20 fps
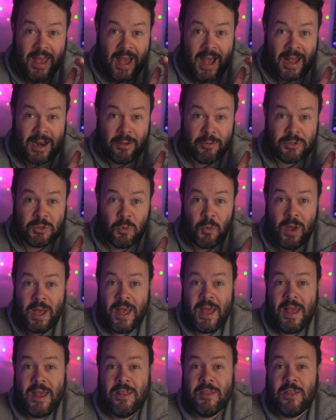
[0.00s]
And I was
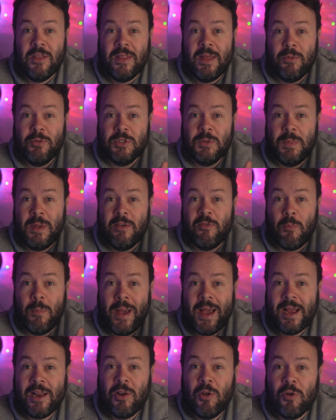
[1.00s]
aware that there was a bit of a
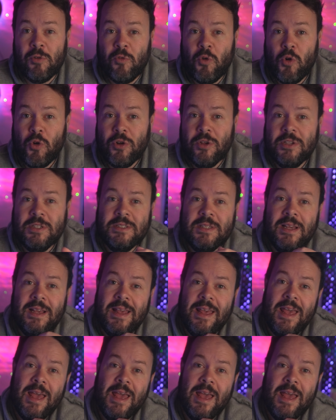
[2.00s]
backlog of orders,